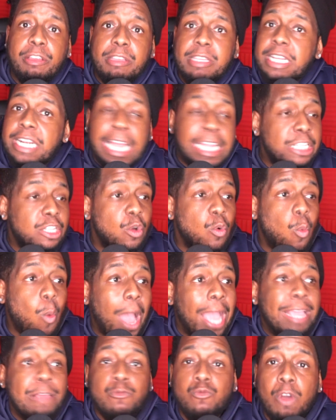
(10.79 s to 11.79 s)
It ain't the
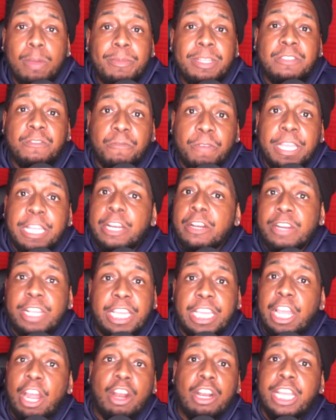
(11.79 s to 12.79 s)
white woman's finger
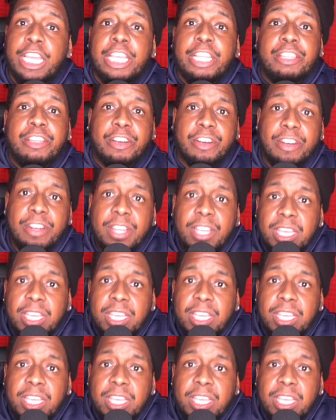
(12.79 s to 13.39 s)
he hurt either.